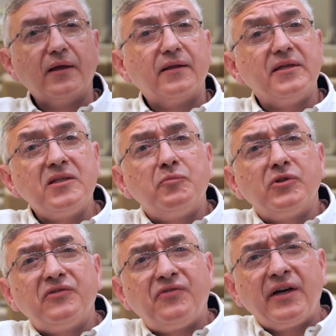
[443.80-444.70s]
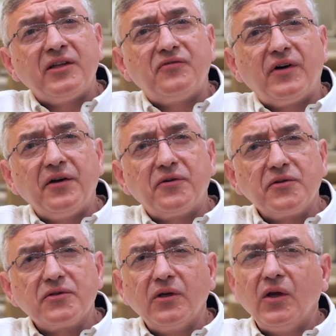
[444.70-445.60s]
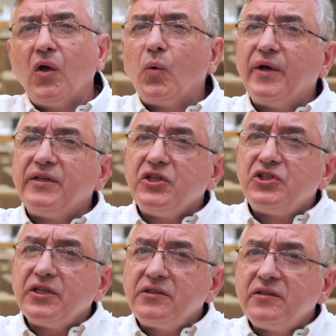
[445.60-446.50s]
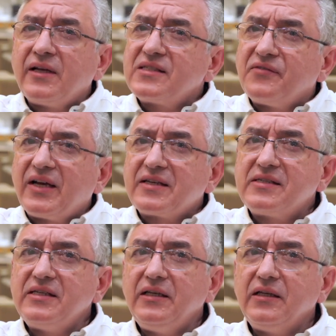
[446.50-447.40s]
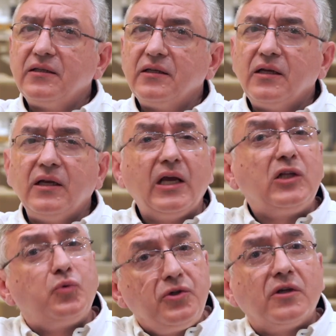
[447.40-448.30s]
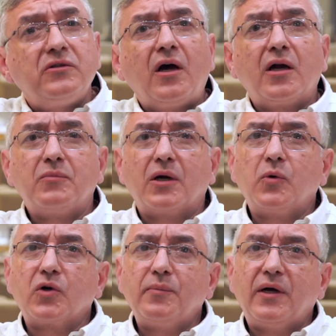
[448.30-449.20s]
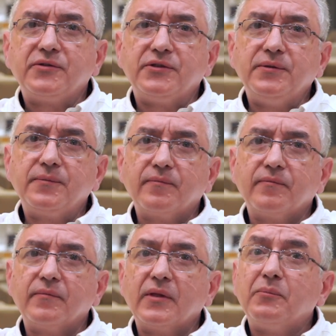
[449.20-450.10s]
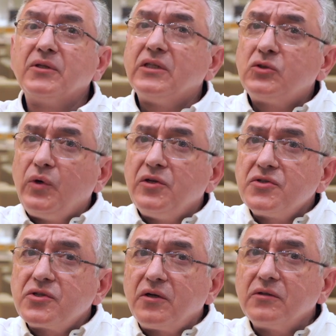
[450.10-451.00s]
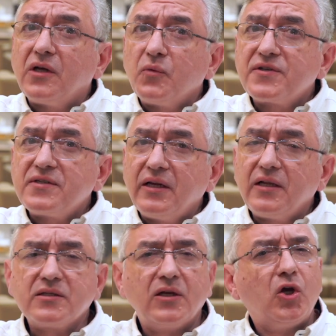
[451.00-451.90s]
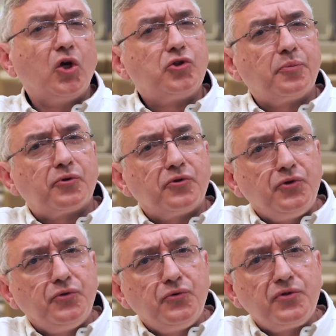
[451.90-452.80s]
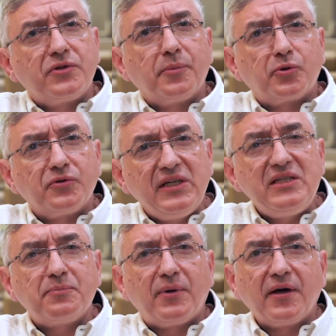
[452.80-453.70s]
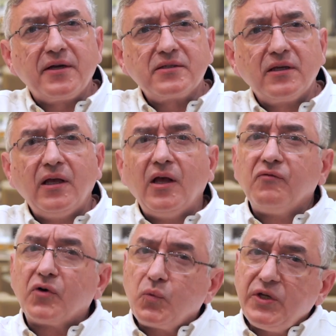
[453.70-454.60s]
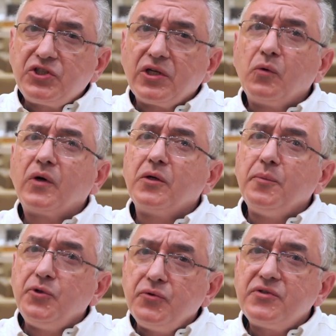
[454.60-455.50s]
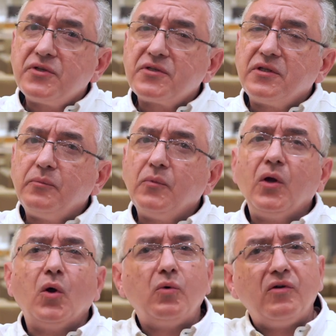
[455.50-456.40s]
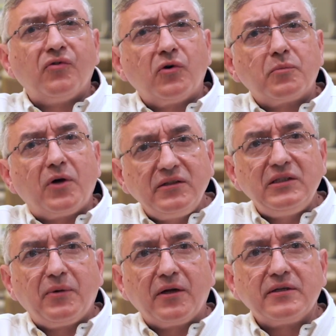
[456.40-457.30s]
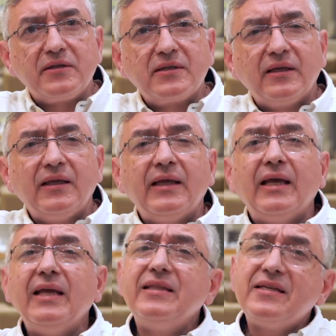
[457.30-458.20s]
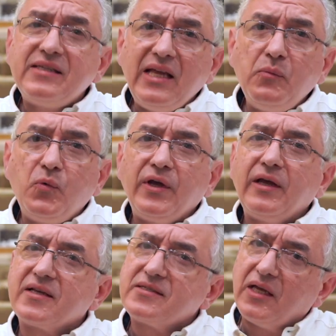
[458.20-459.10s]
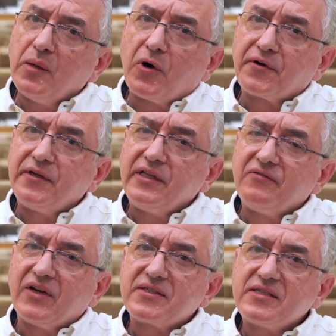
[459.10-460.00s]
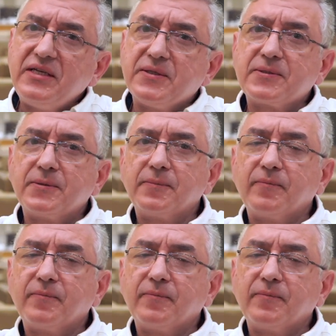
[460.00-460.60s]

This modified virus, when injected as a vaccine, it will not harm our body, but it will instruct our cells to produce the protein spikes for which our immune system will form antibodies in the same way as the mRNA vaccines.